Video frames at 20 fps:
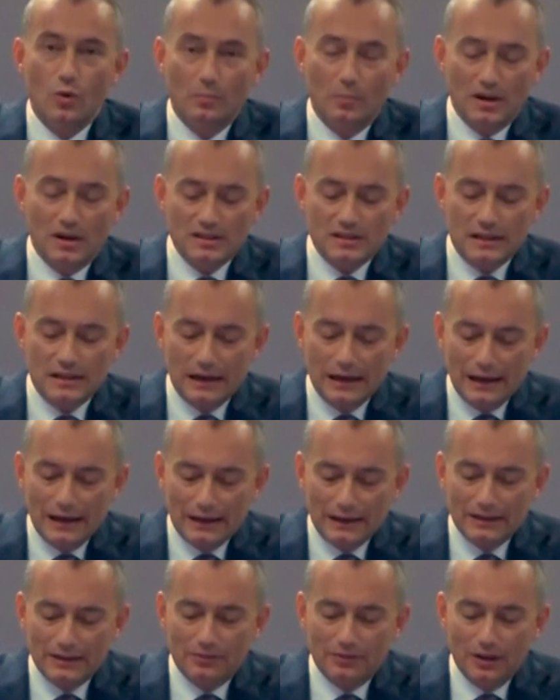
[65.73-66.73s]
We must
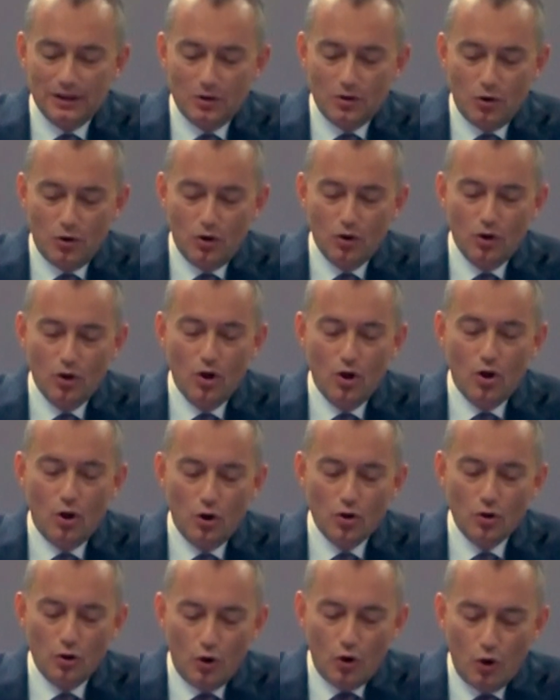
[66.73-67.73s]
collectively call
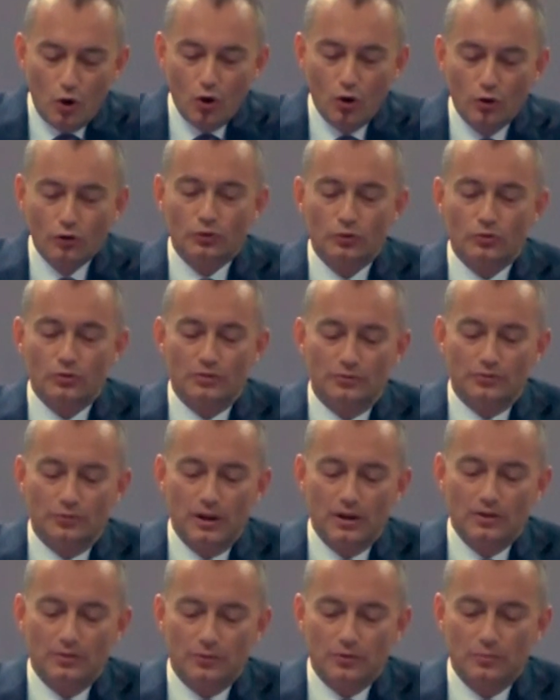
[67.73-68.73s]
on all to
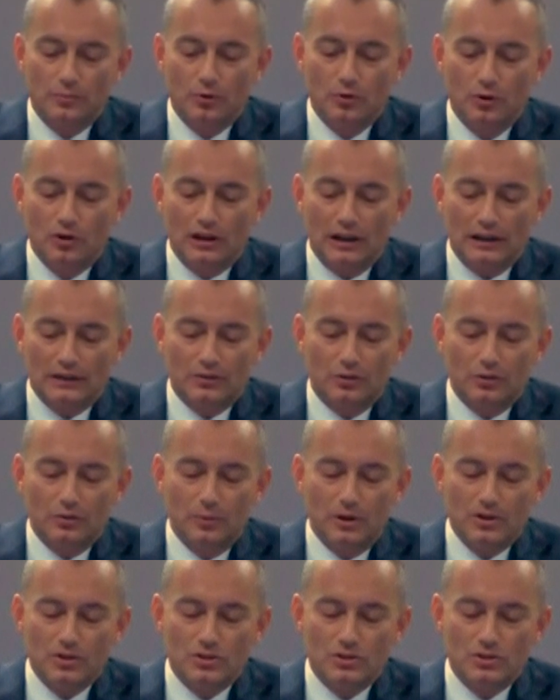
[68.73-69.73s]
refrain from
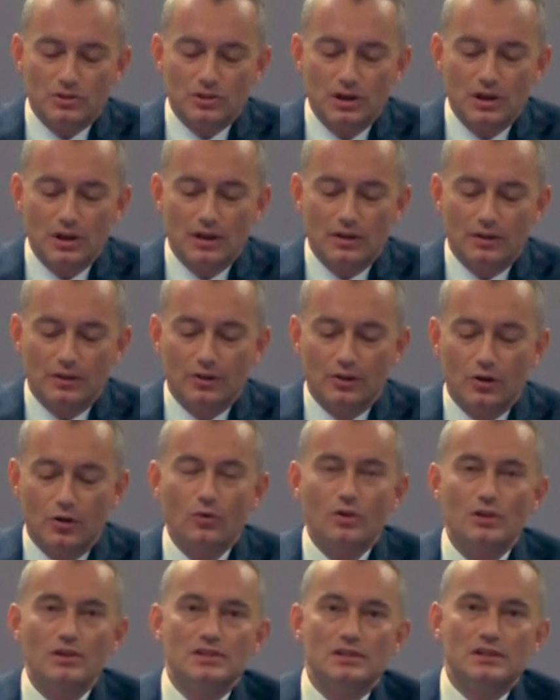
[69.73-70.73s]
unilateral measures
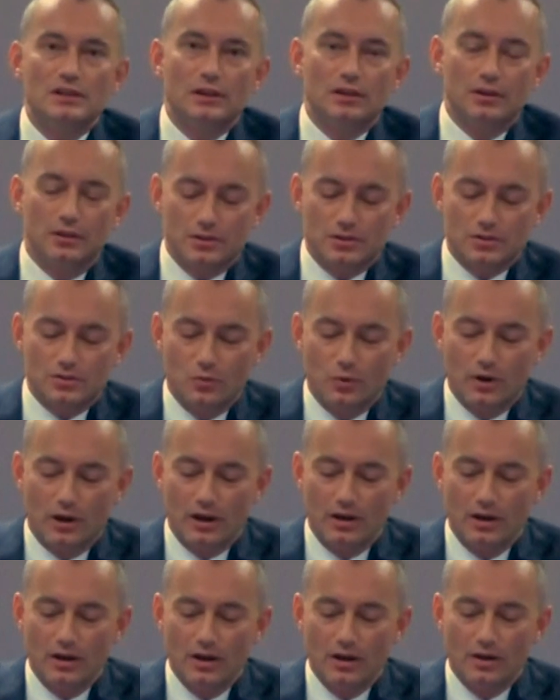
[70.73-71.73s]
that only steer us
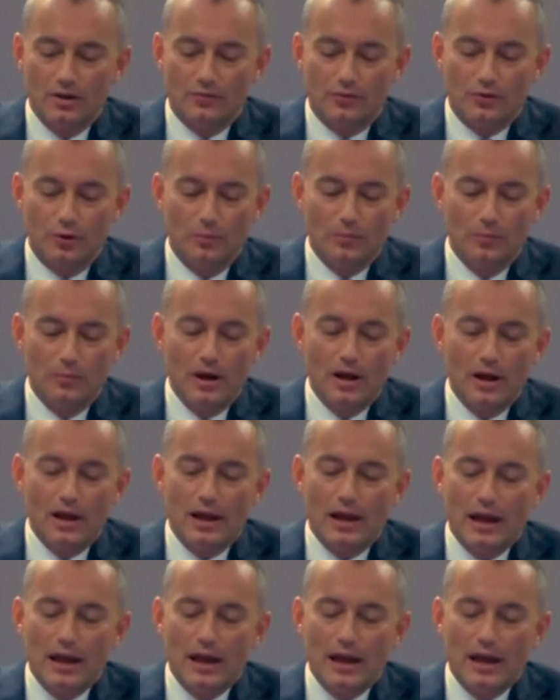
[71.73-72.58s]
away from